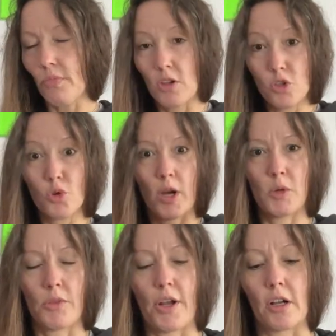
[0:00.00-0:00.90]
joined
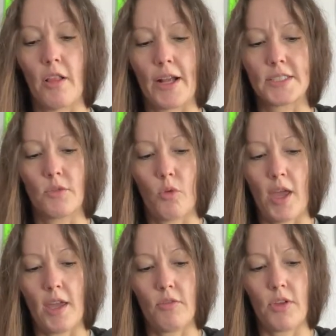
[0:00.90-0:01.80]
with our collective
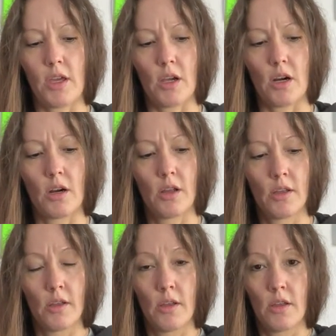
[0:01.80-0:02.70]
wave here.
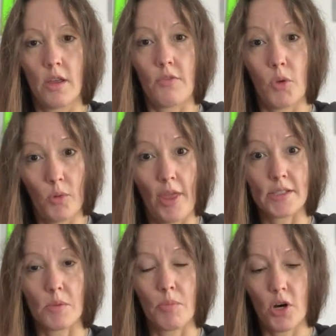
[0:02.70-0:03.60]
If you would like
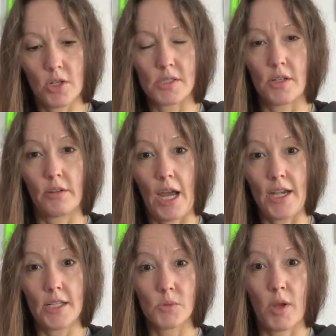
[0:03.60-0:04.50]
some personal
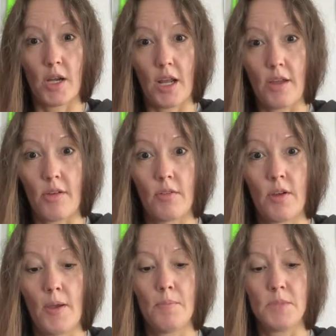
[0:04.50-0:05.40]
guidance, want to dive
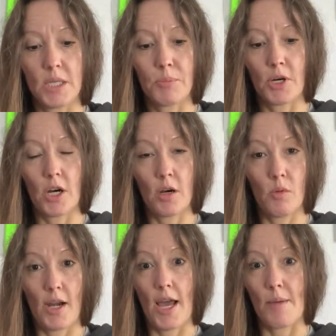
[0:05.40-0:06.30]
deeper,
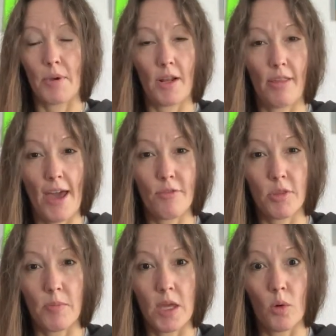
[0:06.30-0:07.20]
want to hop on a live
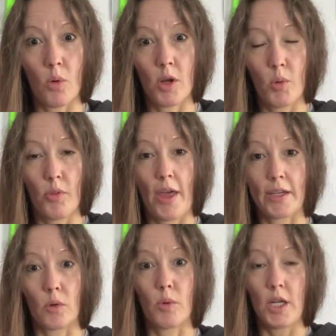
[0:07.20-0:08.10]
with me, or you would like
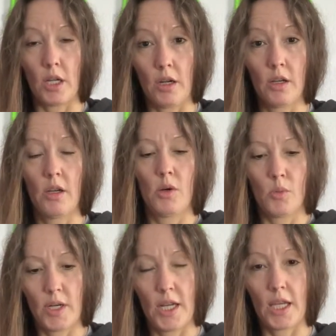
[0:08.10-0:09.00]
a written
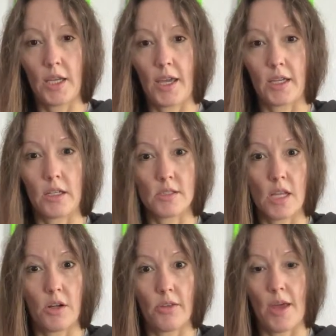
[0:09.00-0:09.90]
reading, I can
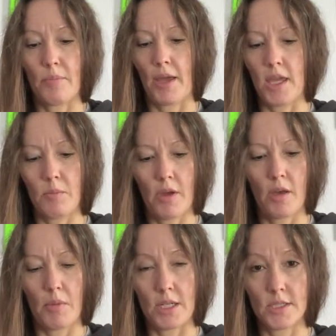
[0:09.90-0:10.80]
send you that by email,
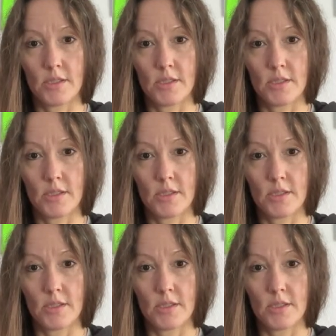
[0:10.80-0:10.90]
by